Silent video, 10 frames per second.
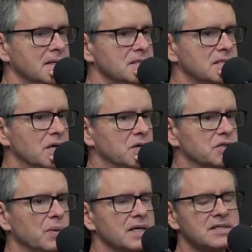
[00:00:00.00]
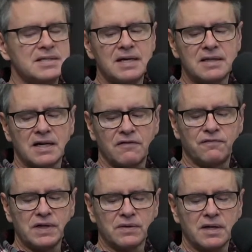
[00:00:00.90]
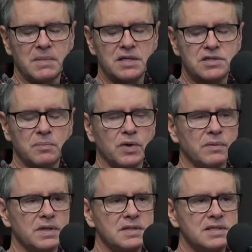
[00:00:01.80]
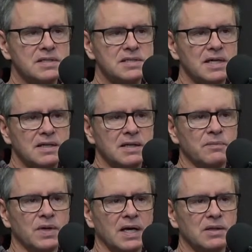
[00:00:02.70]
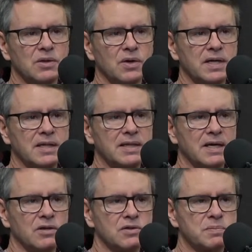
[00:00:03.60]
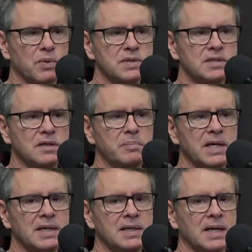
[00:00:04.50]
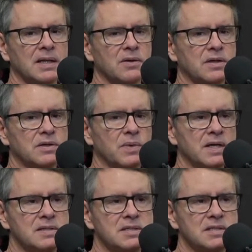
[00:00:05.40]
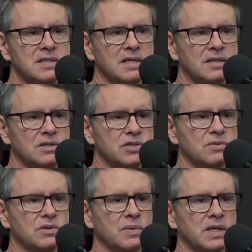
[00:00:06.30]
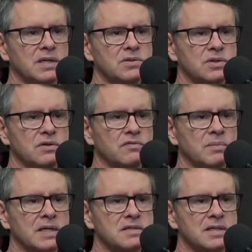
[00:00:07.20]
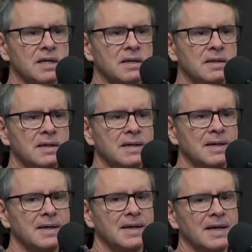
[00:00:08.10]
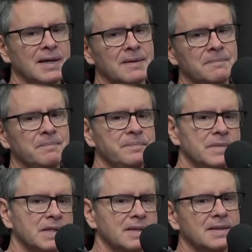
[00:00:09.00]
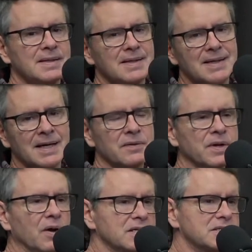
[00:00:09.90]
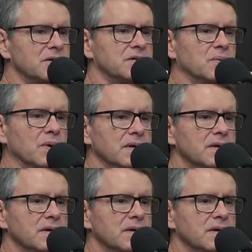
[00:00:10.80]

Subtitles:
So I say that I feel they match up well with NC State, and then when I look at those points in the paint, and I look at the way NC State didn't shoot the way they usually do from outside, and I don't know, I start to wonder.